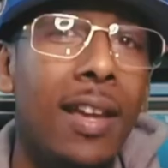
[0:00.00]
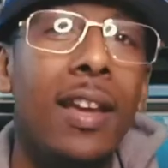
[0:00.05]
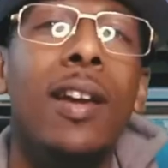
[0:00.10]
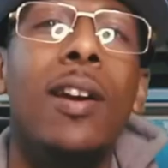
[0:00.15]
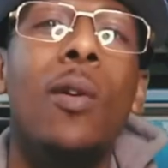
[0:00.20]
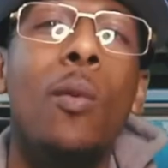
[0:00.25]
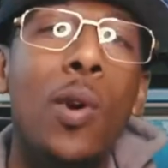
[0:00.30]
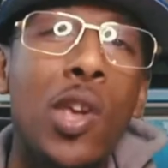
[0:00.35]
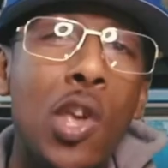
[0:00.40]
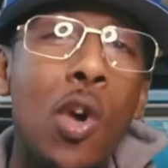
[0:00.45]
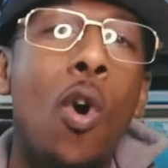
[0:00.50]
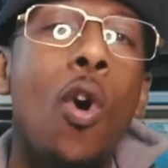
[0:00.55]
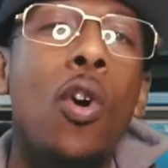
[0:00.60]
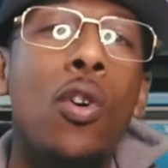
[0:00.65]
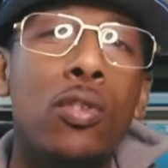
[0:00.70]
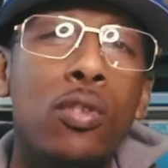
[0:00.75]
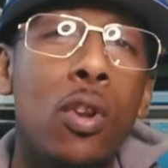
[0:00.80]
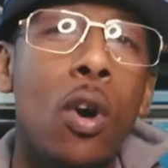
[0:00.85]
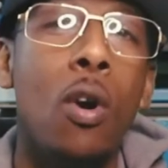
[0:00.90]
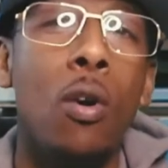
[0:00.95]
we all
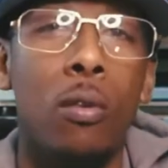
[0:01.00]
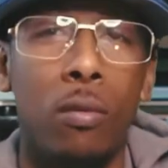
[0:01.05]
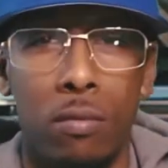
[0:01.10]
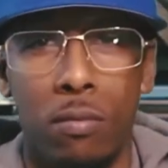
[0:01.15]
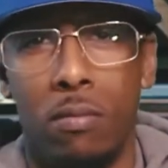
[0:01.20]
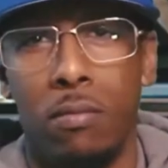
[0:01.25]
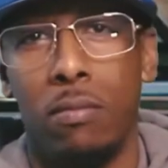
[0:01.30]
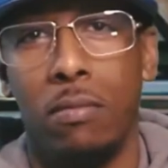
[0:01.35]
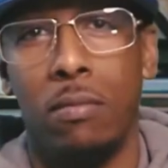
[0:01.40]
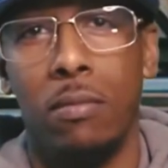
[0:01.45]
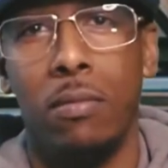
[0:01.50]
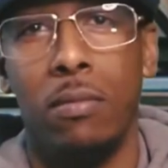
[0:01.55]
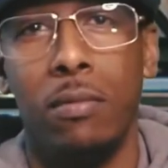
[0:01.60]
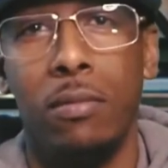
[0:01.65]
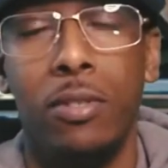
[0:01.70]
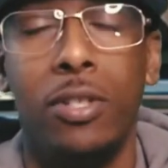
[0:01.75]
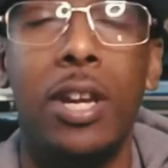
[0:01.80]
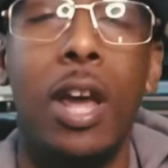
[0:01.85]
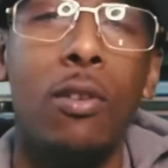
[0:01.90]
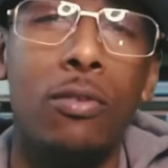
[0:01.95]
know.
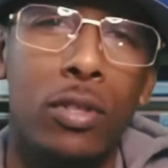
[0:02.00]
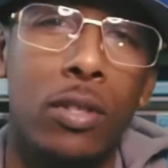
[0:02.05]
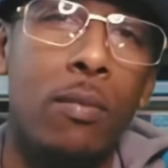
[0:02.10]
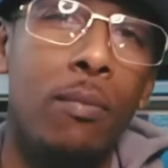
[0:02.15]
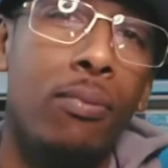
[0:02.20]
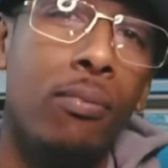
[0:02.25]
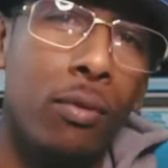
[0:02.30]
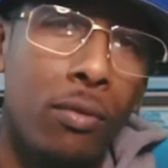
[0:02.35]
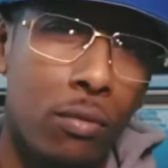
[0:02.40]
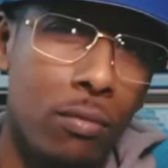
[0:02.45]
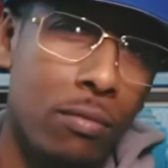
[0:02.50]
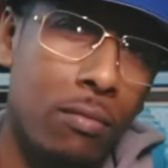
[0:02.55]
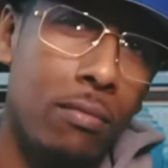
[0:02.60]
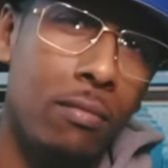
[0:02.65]
Shout to Brute.